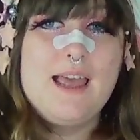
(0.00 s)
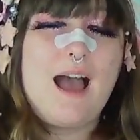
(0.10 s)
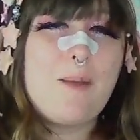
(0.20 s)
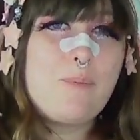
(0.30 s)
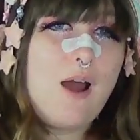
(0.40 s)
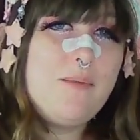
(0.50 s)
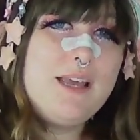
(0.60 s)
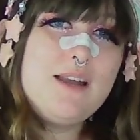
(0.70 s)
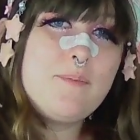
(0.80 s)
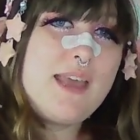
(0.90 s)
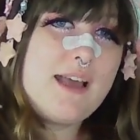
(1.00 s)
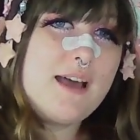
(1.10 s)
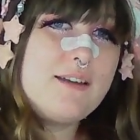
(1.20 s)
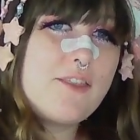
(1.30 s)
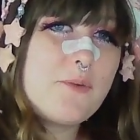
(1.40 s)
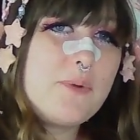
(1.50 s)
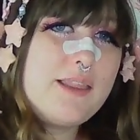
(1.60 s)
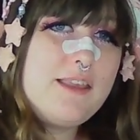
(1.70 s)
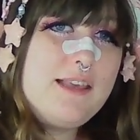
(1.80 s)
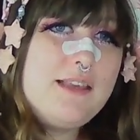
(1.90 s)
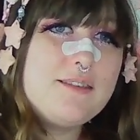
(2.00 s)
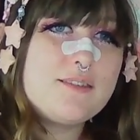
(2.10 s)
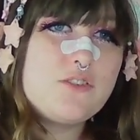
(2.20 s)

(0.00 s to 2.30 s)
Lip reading: I'm probably gonna make another one of these,